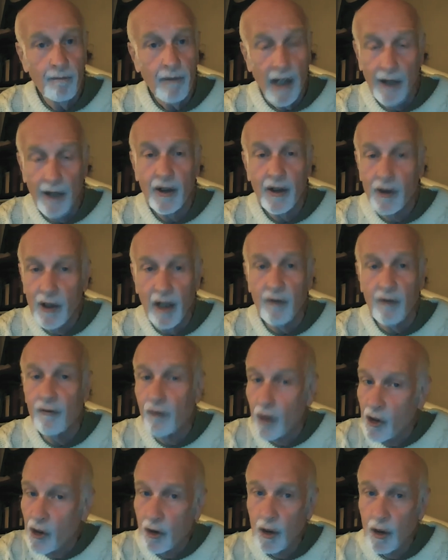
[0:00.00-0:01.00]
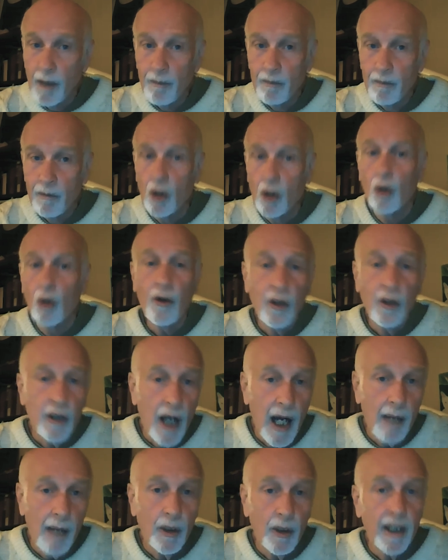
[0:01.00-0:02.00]
As I said, first trip, go to the
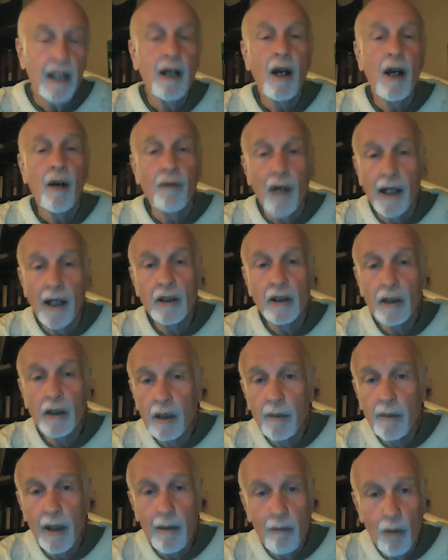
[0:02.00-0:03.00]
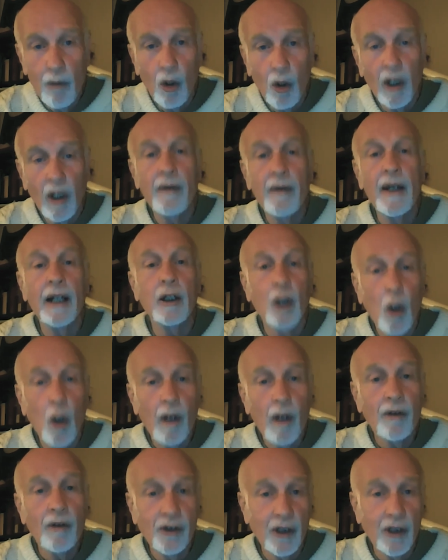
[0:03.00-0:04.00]
library, find a little bit more, and then
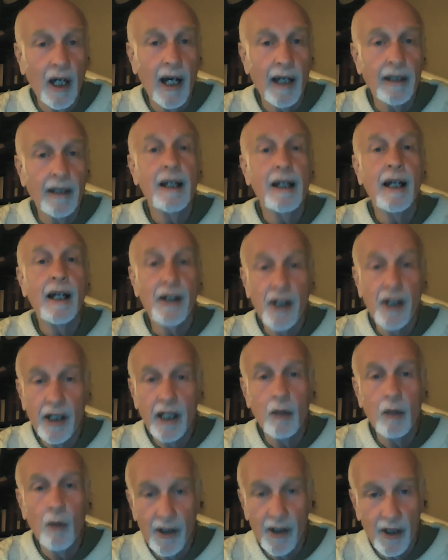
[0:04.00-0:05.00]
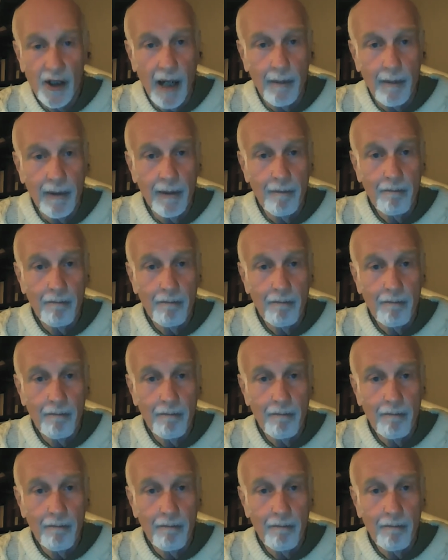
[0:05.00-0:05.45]
go outside and see what's up.